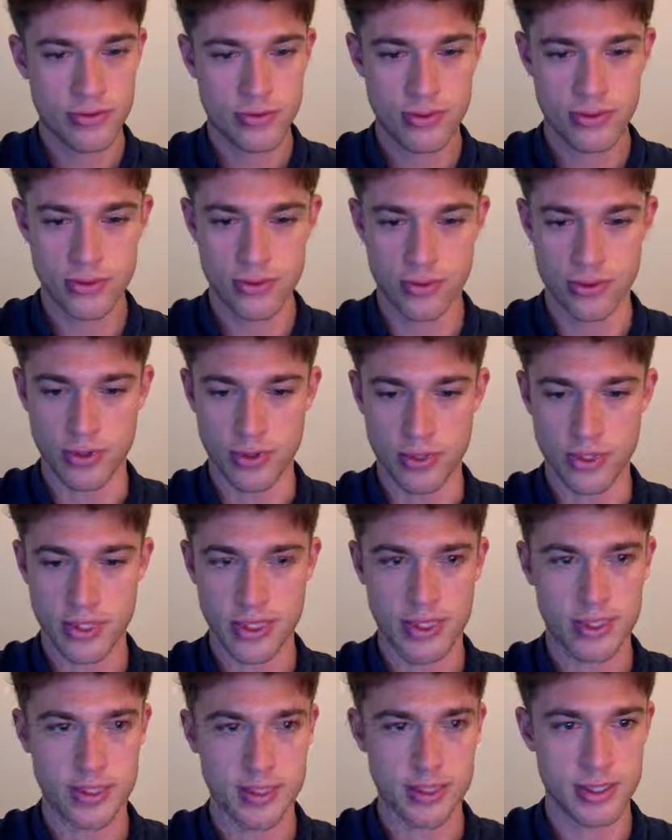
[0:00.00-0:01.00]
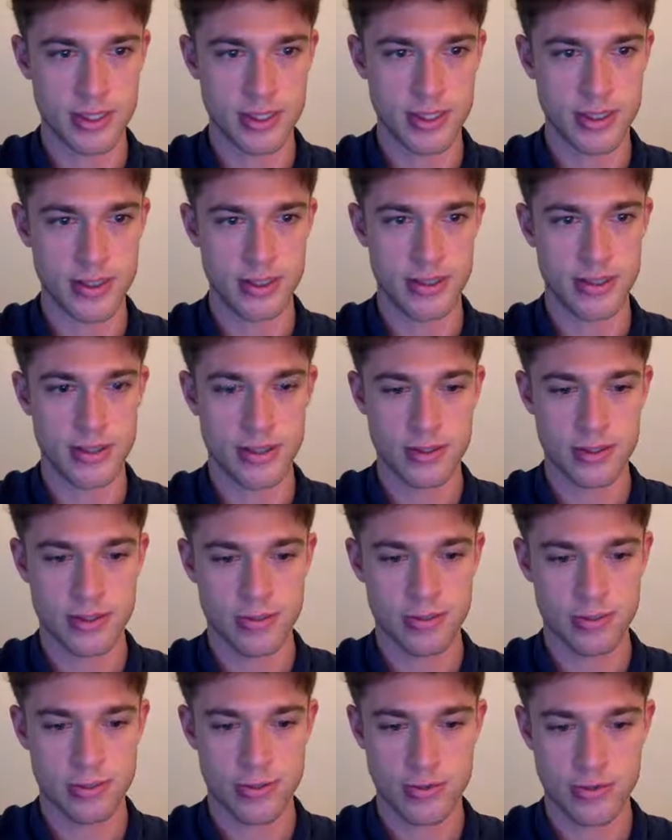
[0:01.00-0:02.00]
Whew, this is
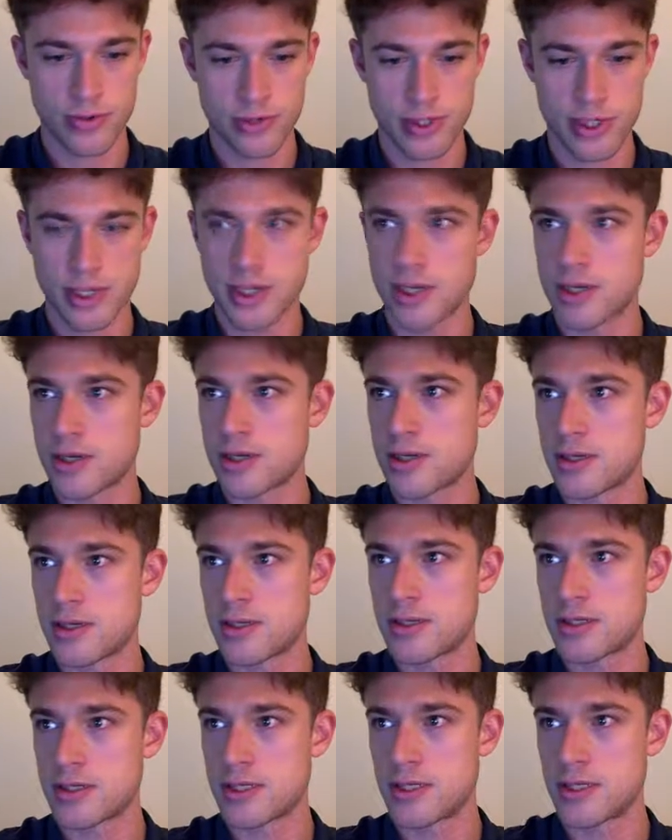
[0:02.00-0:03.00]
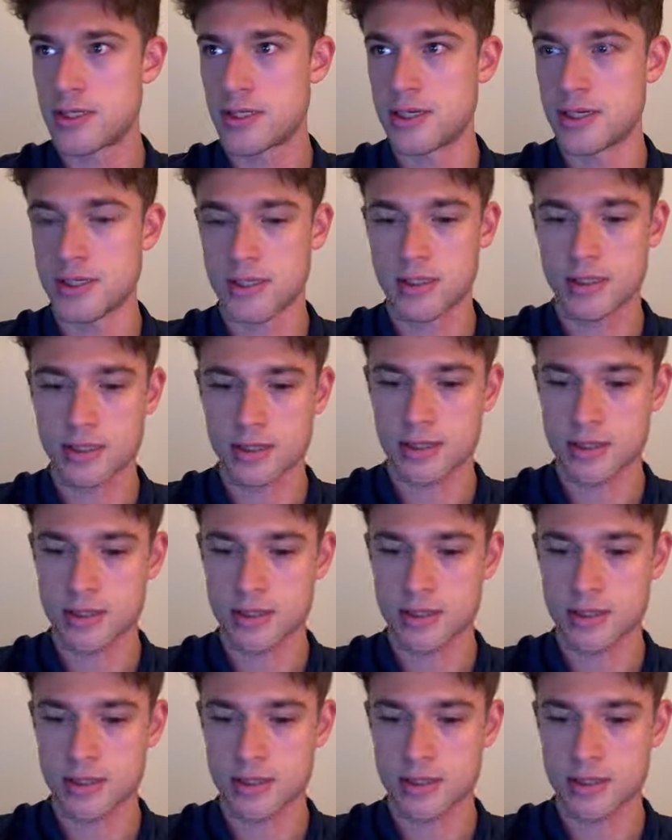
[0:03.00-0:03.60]
pretty tedious.